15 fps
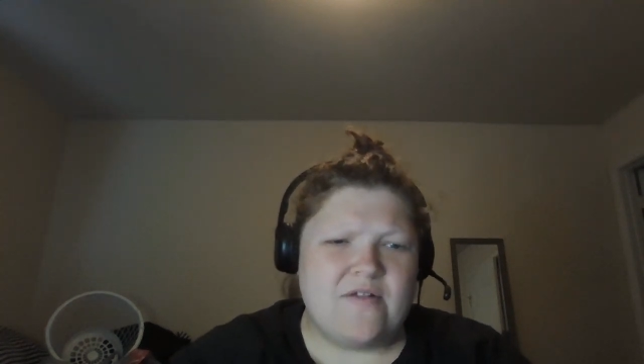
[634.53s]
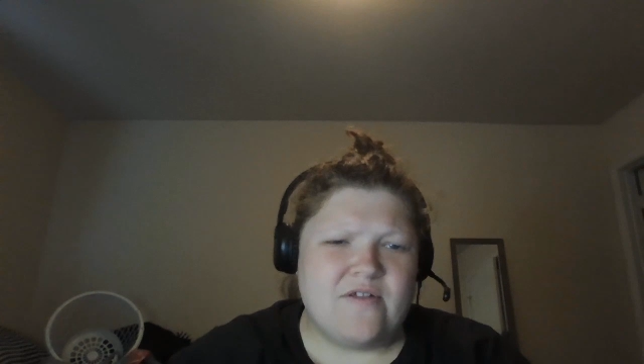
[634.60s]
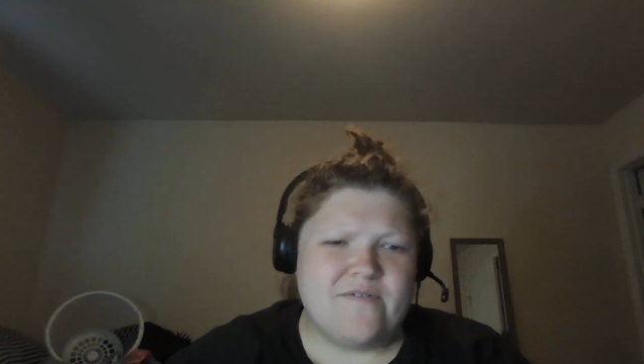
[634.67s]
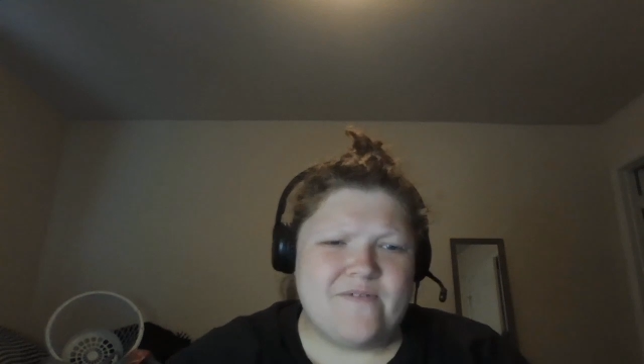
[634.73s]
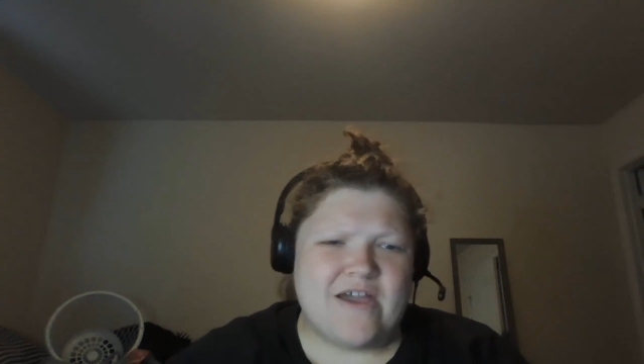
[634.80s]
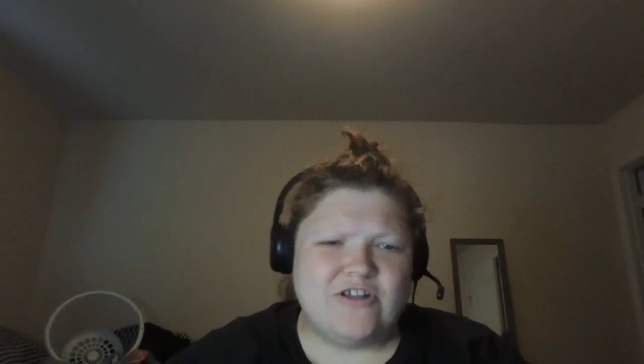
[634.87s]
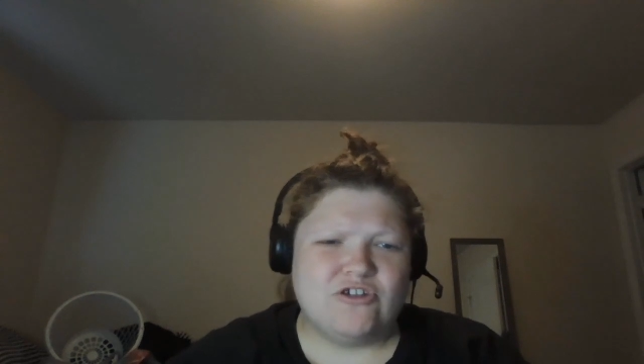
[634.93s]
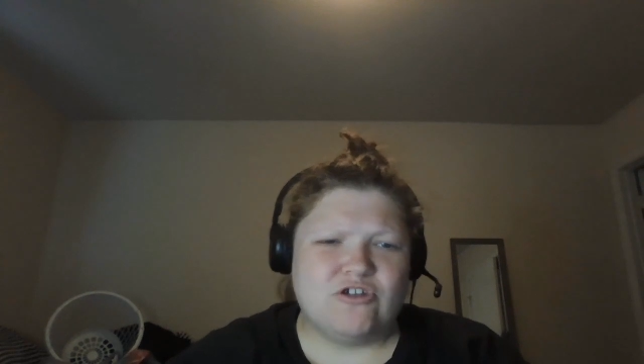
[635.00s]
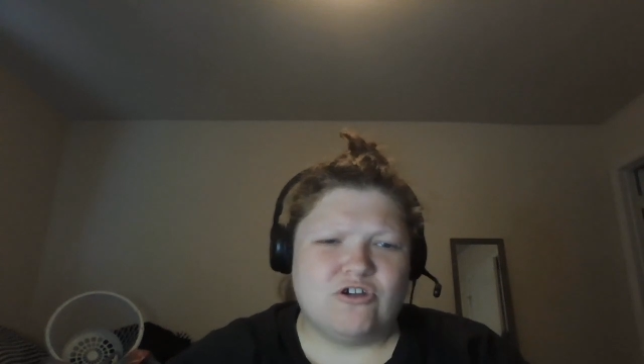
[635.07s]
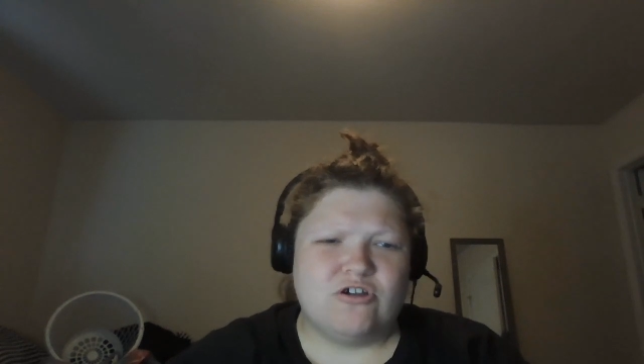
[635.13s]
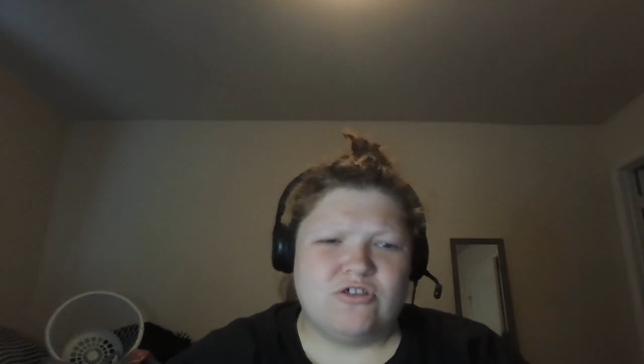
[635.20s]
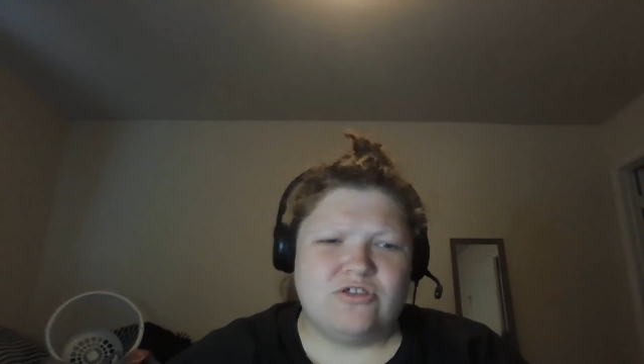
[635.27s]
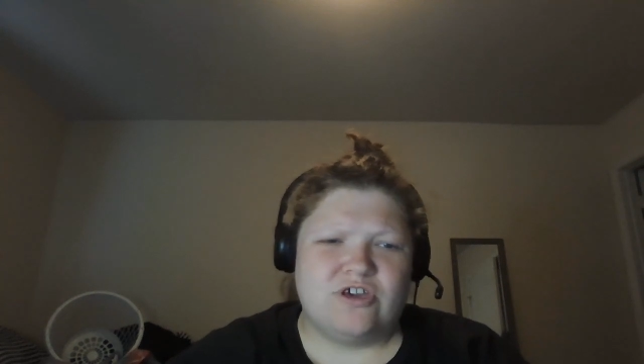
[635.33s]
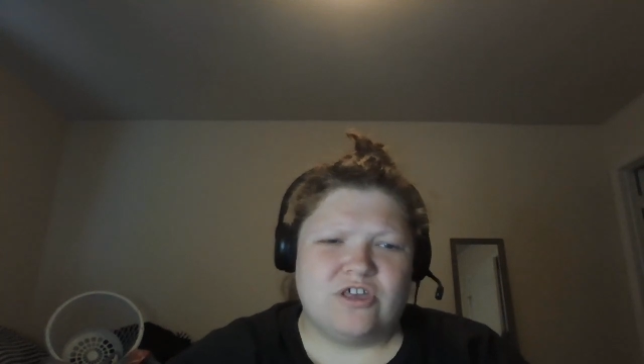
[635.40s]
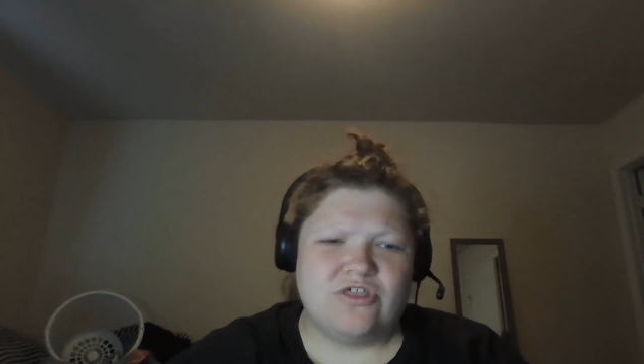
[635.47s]
After page
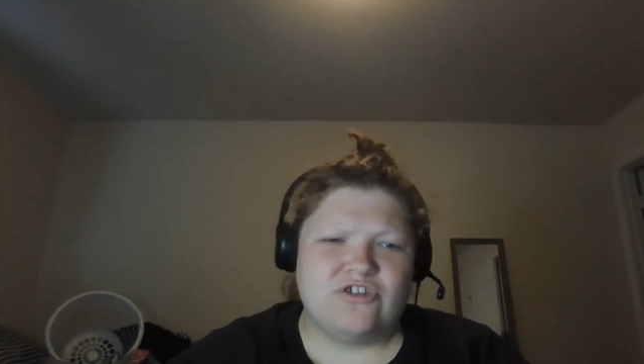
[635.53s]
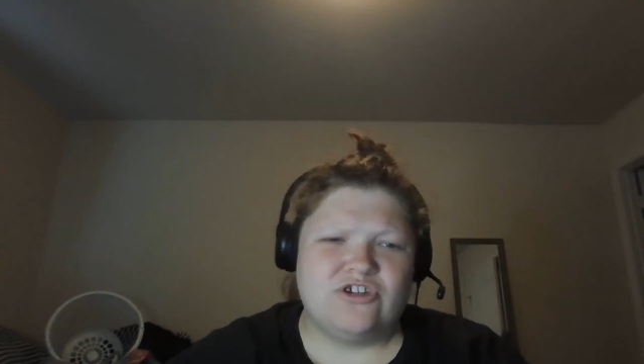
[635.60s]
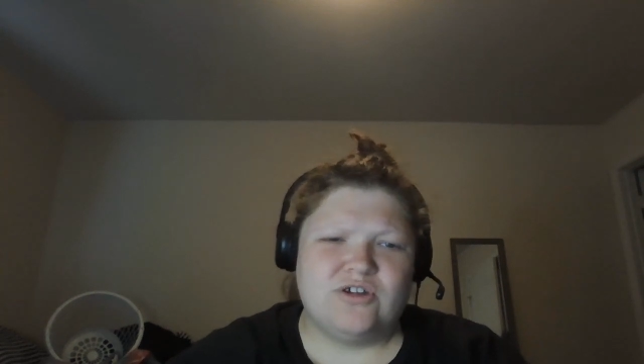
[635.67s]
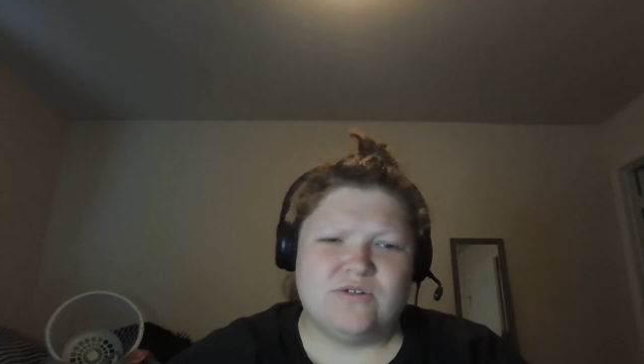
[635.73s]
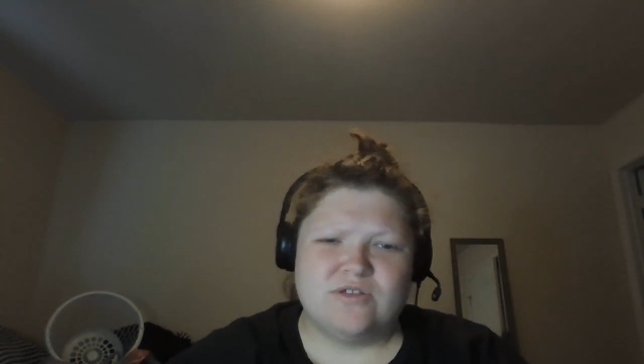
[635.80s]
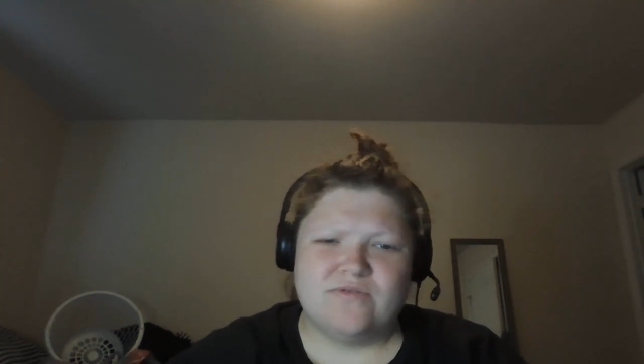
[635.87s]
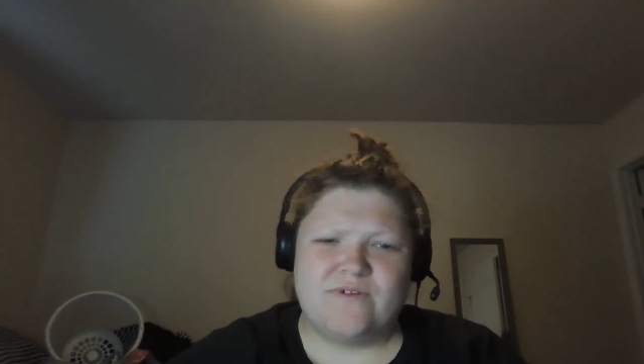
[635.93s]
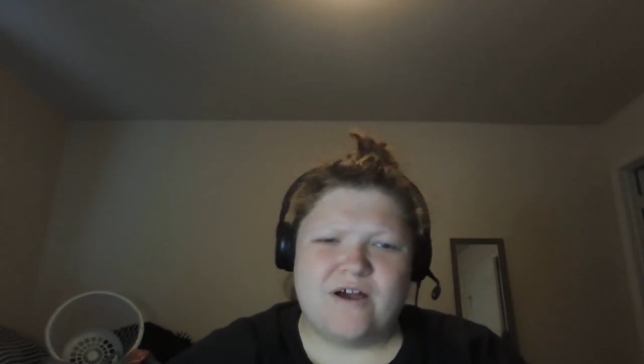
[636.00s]
36, she was